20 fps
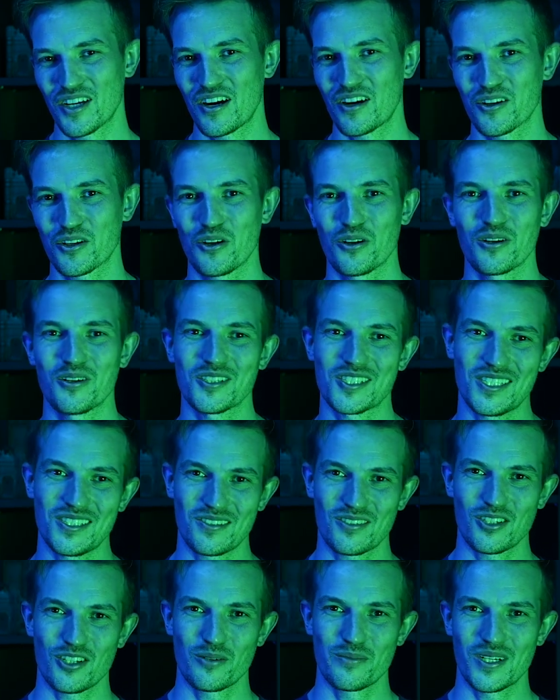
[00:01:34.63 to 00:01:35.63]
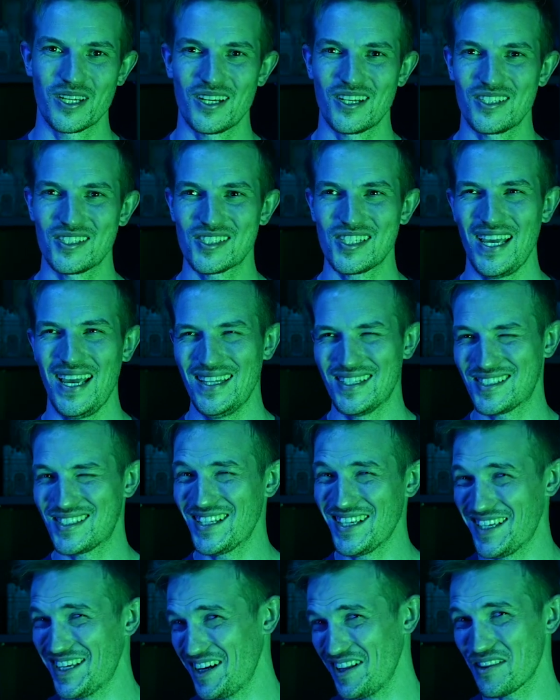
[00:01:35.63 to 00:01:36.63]
Gargoyles and the Termagants, it's
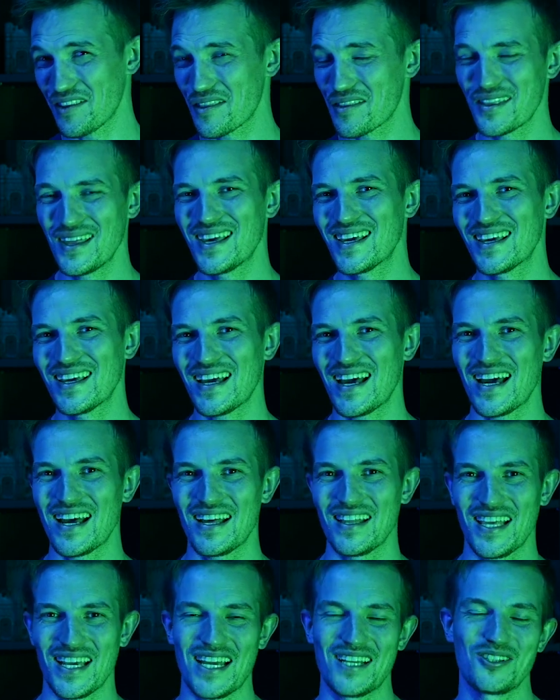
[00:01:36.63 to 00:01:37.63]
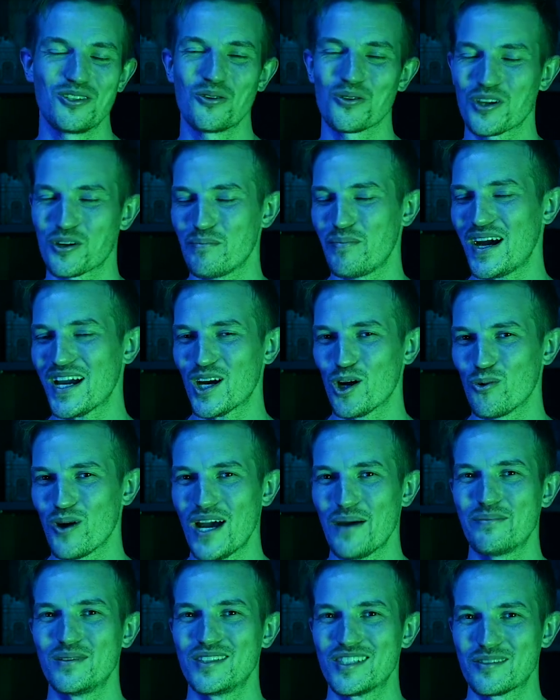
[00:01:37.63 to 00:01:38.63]
the gun thing. I know they're
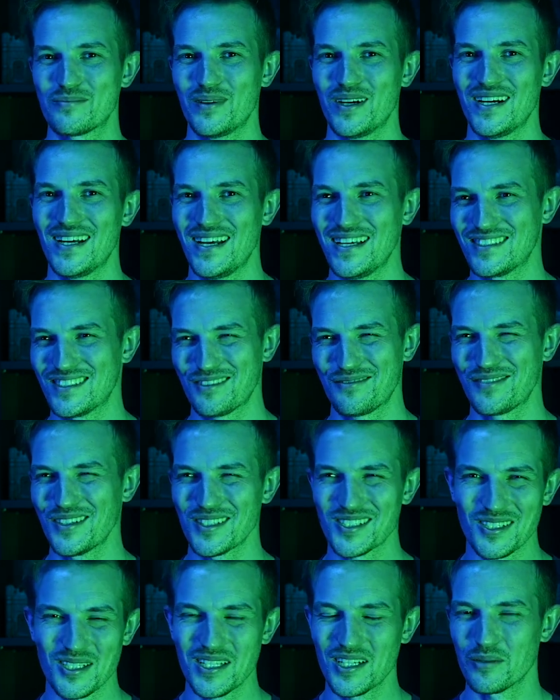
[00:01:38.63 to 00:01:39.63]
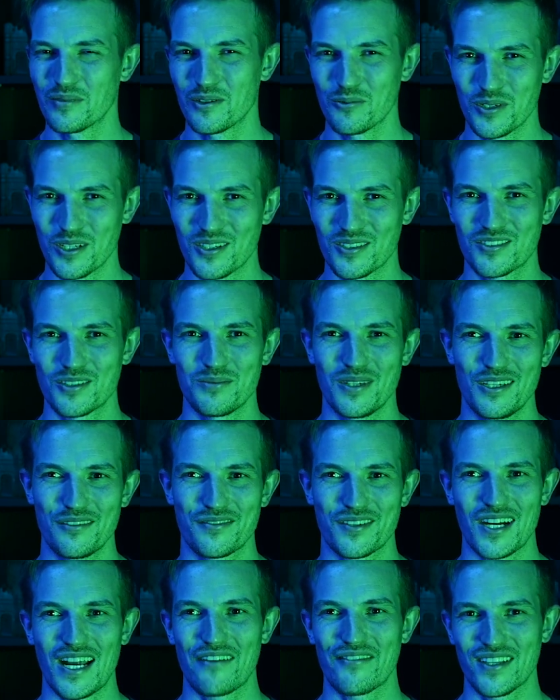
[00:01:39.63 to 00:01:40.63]
bioweapons, but it just feels a little bit weird to me
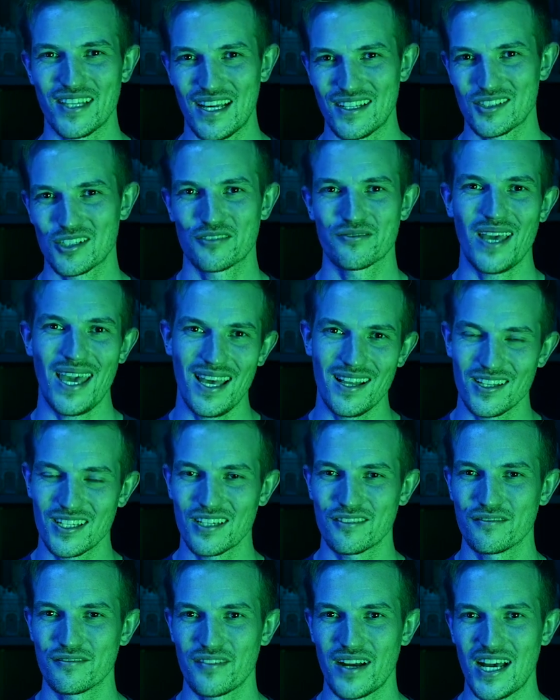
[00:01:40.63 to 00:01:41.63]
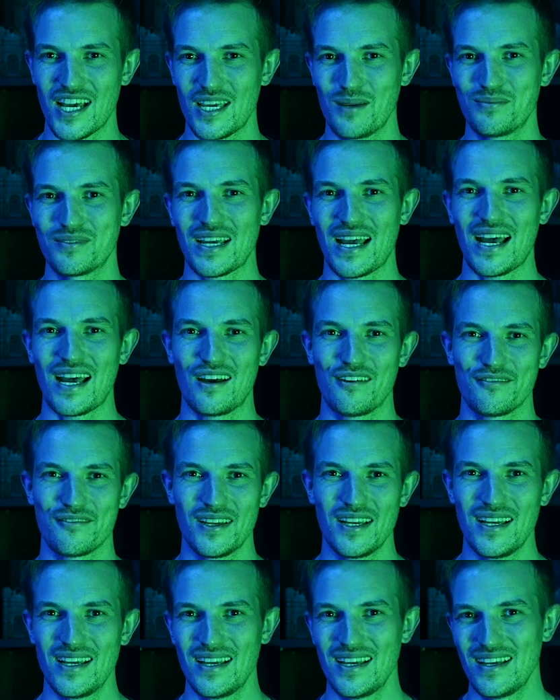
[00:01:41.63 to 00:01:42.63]
for having that sort of alien vibe to have
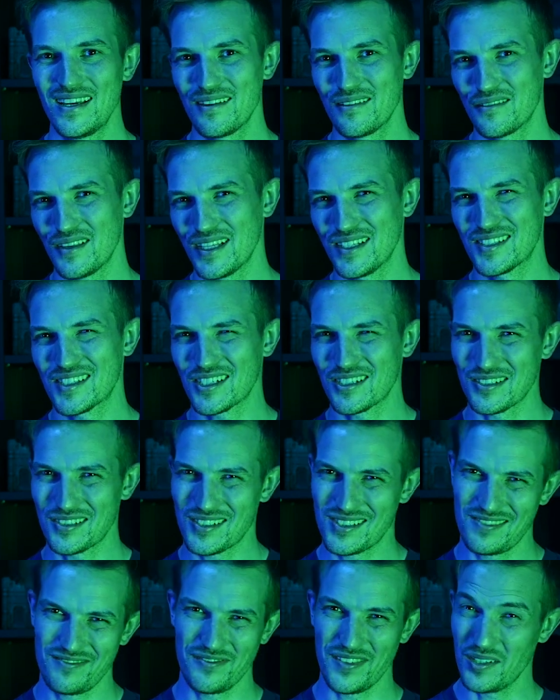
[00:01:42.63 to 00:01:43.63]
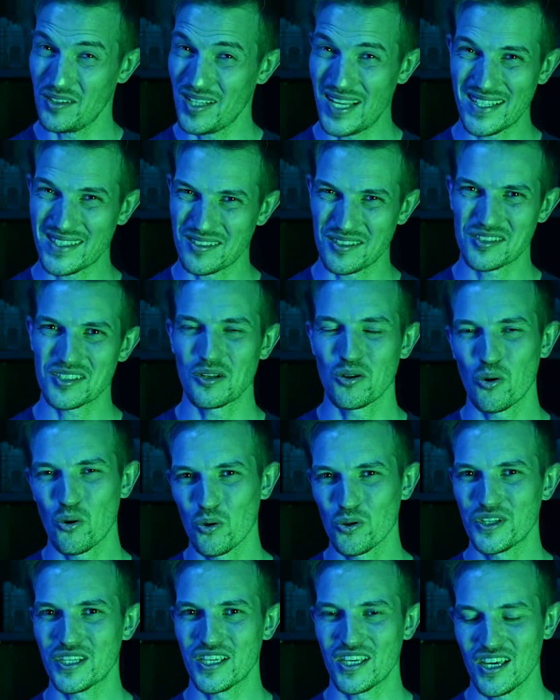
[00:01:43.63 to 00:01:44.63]
things that feel like they're still
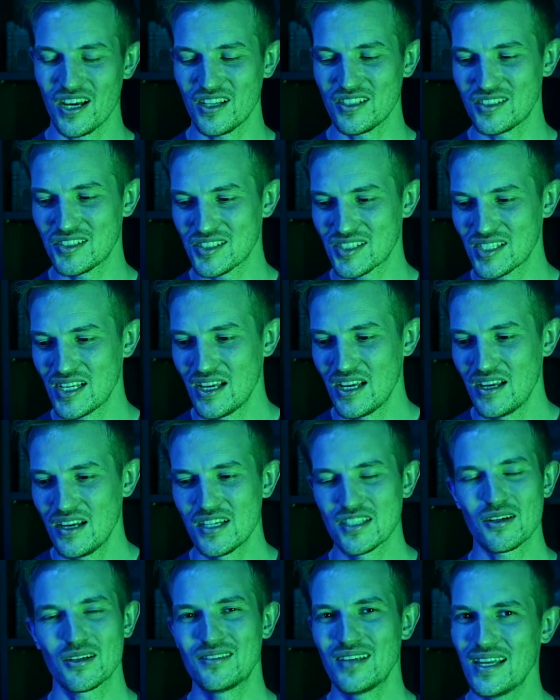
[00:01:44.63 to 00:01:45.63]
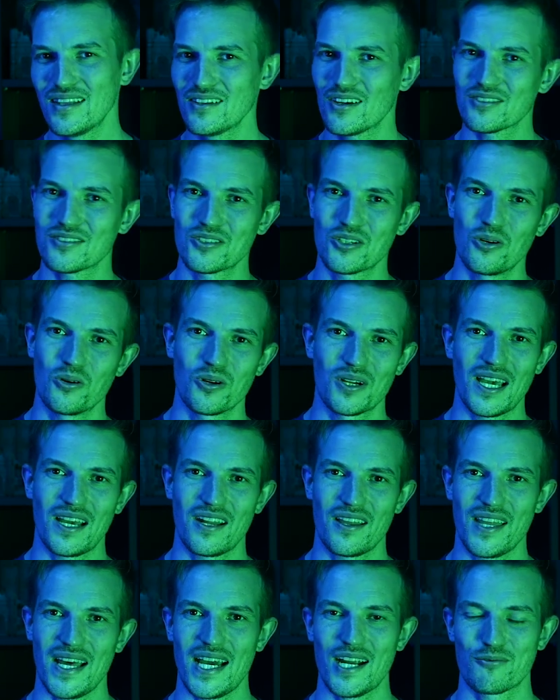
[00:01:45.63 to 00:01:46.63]
holding guns. So I tend not to go
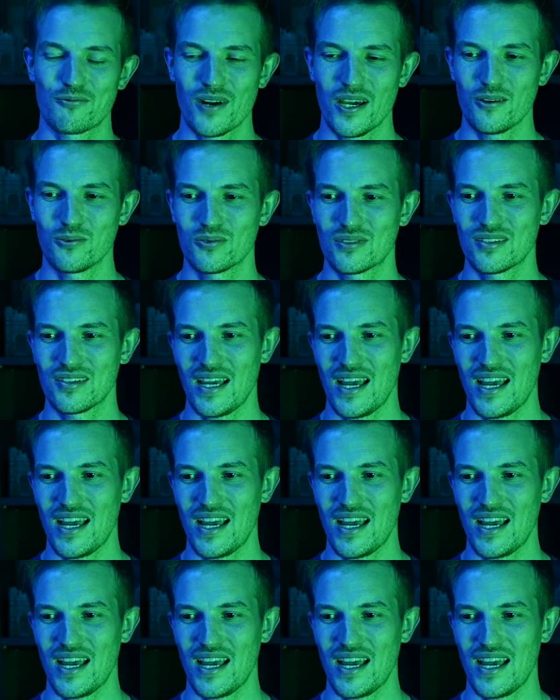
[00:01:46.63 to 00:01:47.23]
kind of that route.